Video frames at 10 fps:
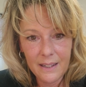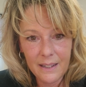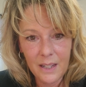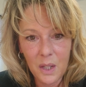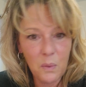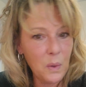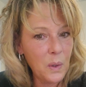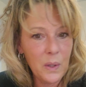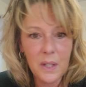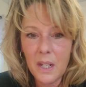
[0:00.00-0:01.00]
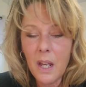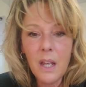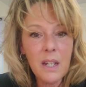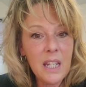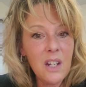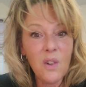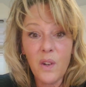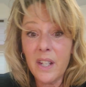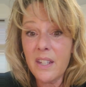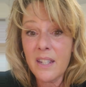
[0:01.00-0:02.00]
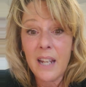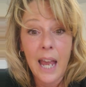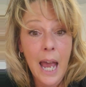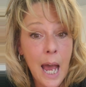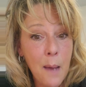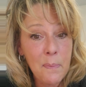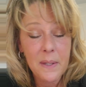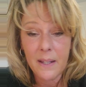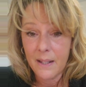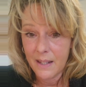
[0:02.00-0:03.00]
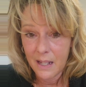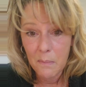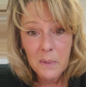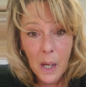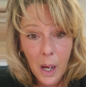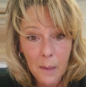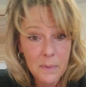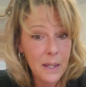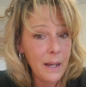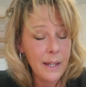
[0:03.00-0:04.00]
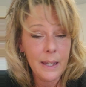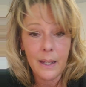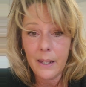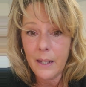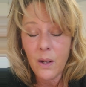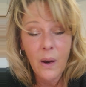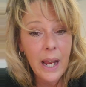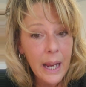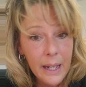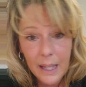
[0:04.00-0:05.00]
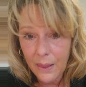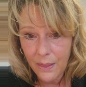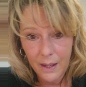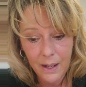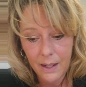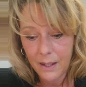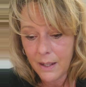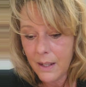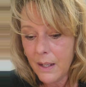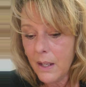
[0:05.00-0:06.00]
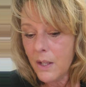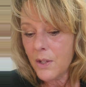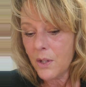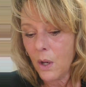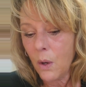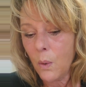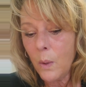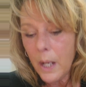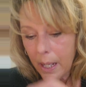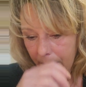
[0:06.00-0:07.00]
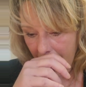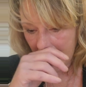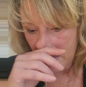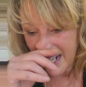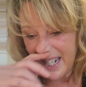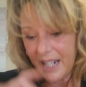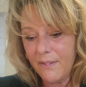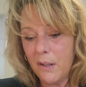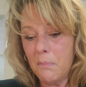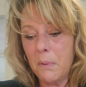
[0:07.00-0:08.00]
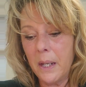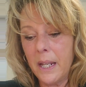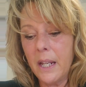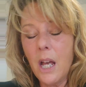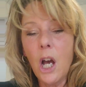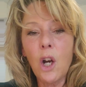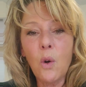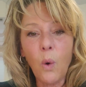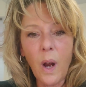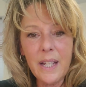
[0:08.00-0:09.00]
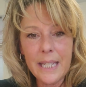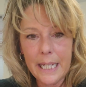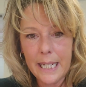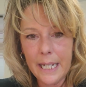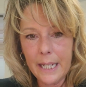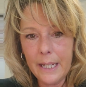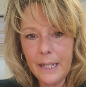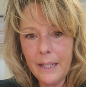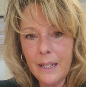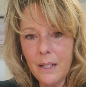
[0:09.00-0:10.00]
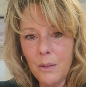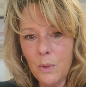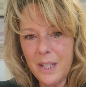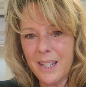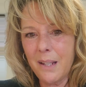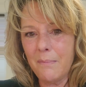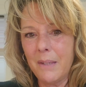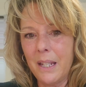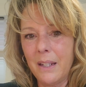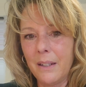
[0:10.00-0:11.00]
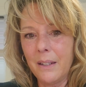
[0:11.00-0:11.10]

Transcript: In other words, decreased to absent. Sometimes I can't hear anything. So they might even be grunting. What's that mean?